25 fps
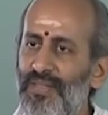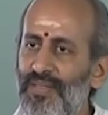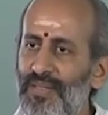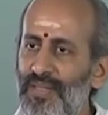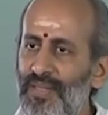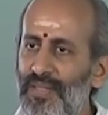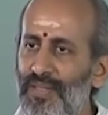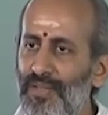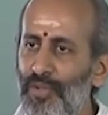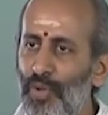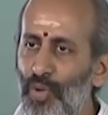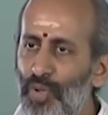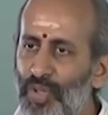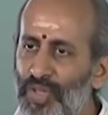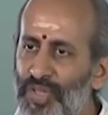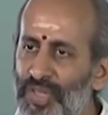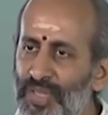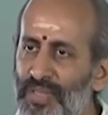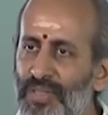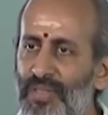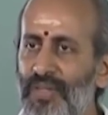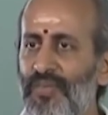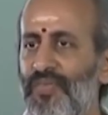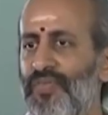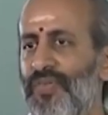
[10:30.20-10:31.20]
the
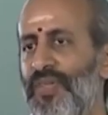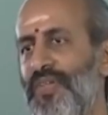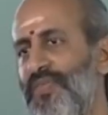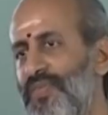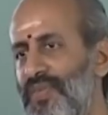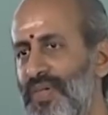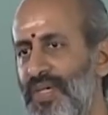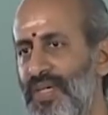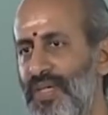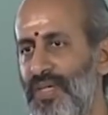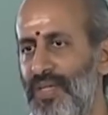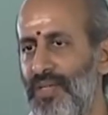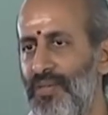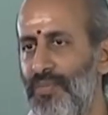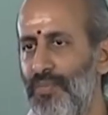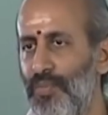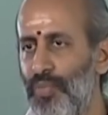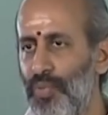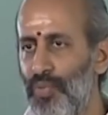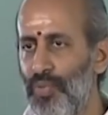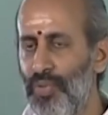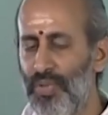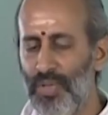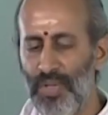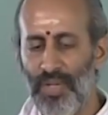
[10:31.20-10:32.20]
notion of infinity,
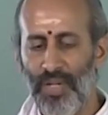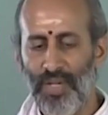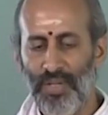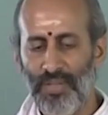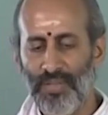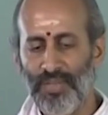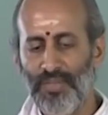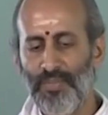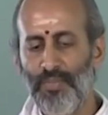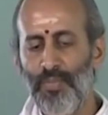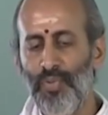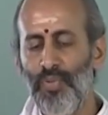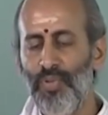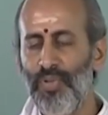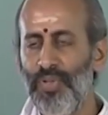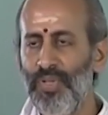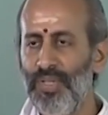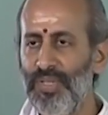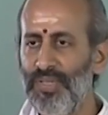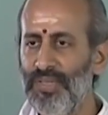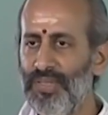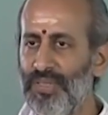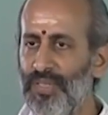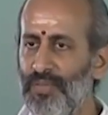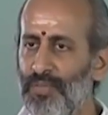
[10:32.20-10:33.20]
Purna,
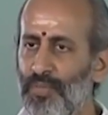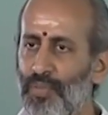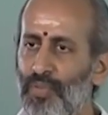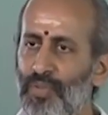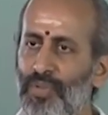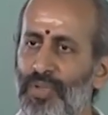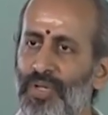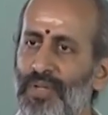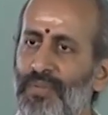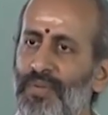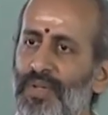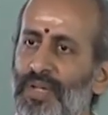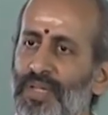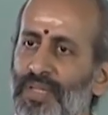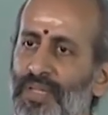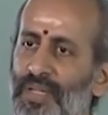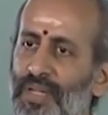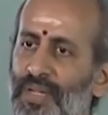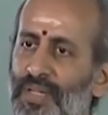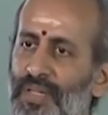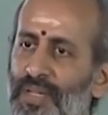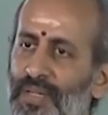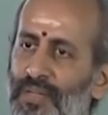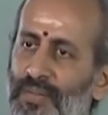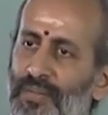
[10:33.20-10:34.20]
Purnasya
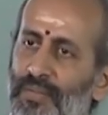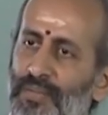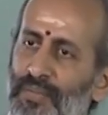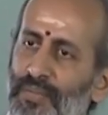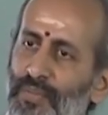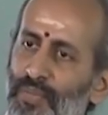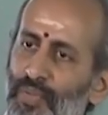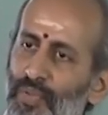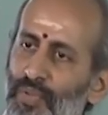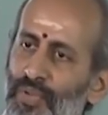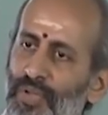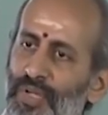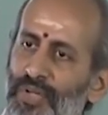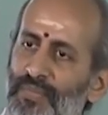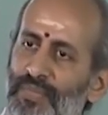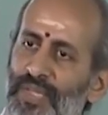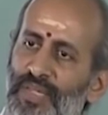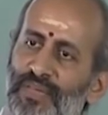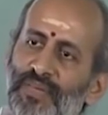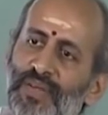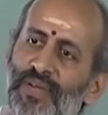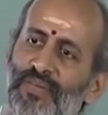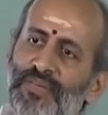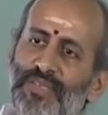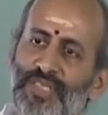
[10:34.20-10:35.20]
Purnamadaya
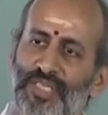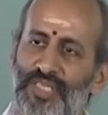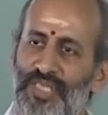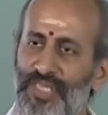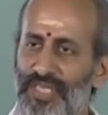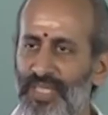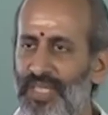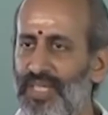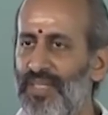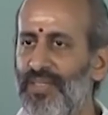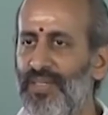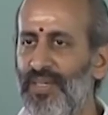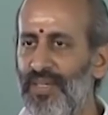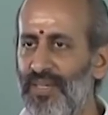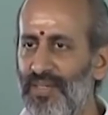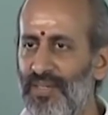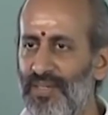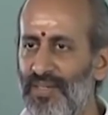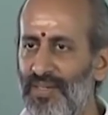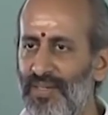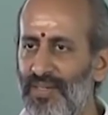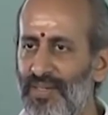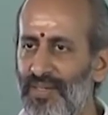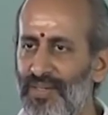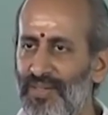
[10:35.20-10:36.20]
Purnameva Avashishyate.
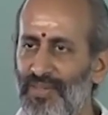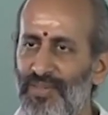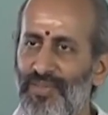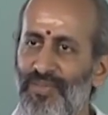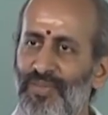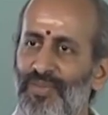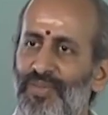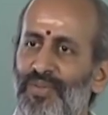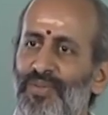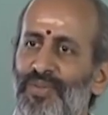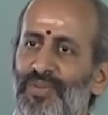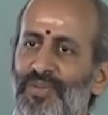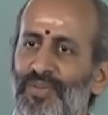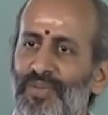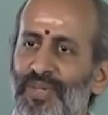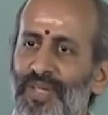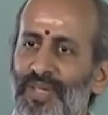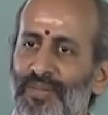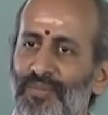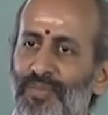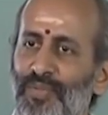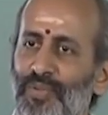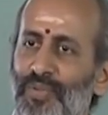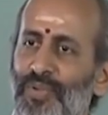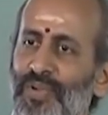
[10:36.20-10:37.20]
So you
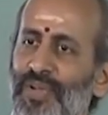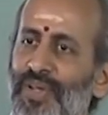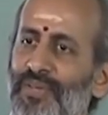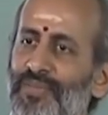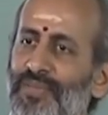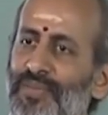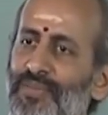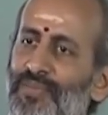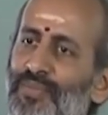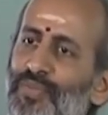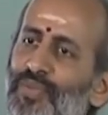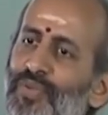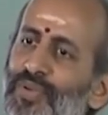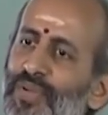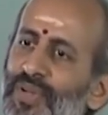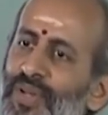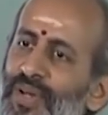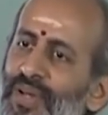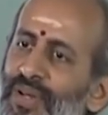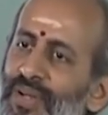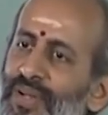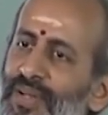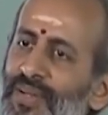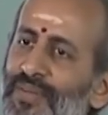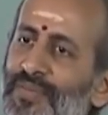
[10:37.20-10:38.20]
take Purna from
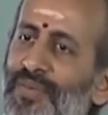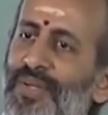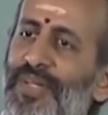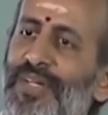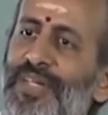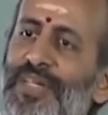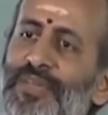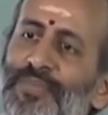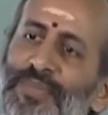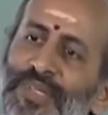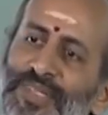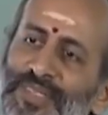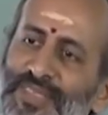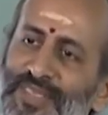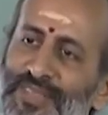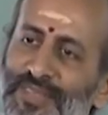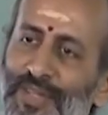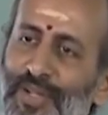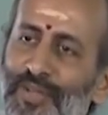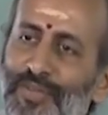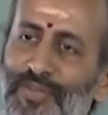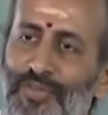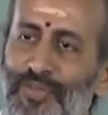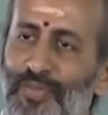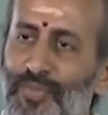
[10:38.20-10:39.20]
Purna and what remains is
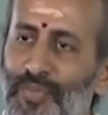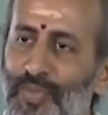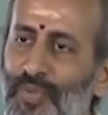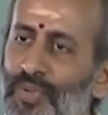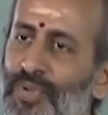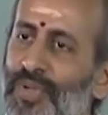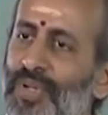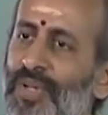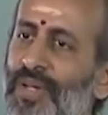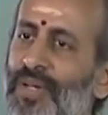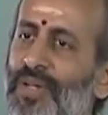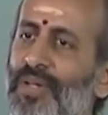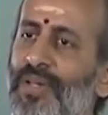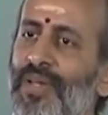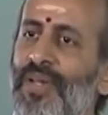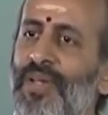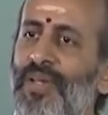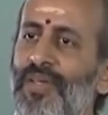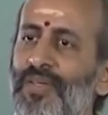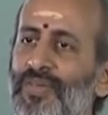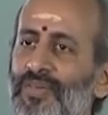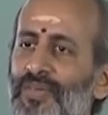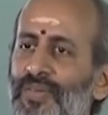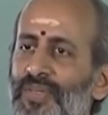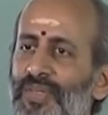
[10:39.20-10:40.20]
also Purna.
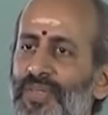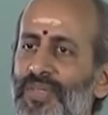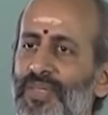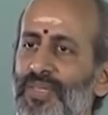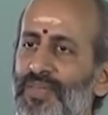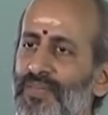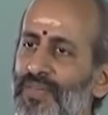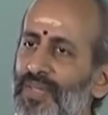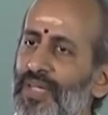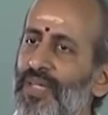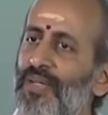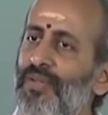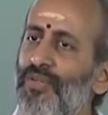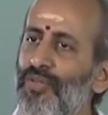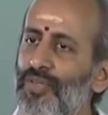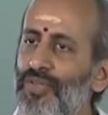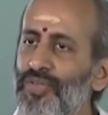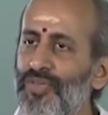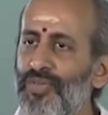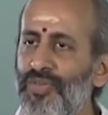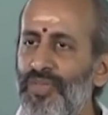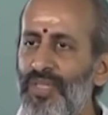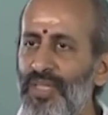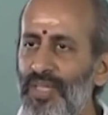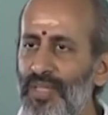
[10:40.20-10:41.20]
So this is very close
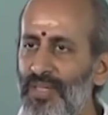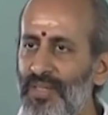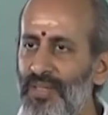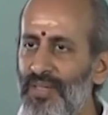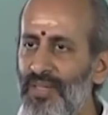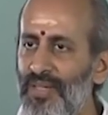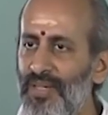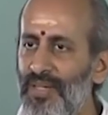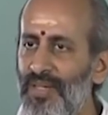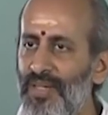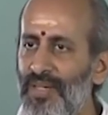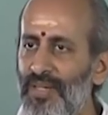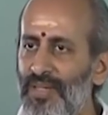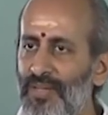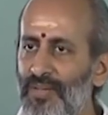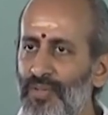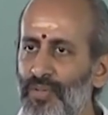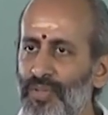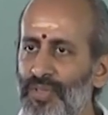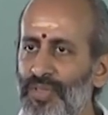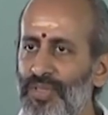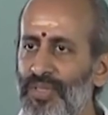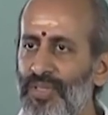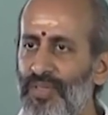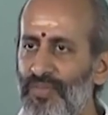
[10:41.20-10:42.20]
to the
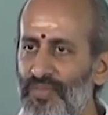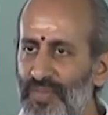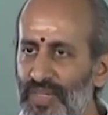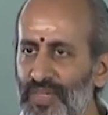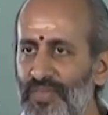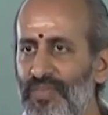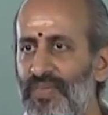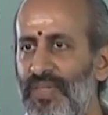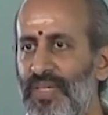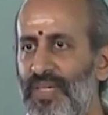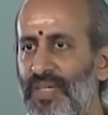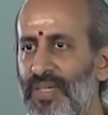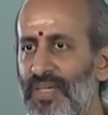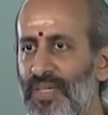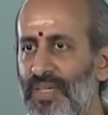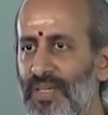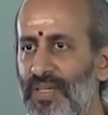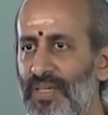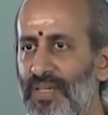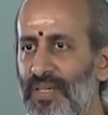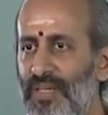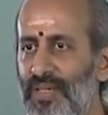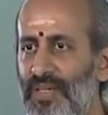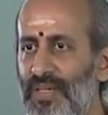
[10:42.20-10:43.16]
notion of infinity.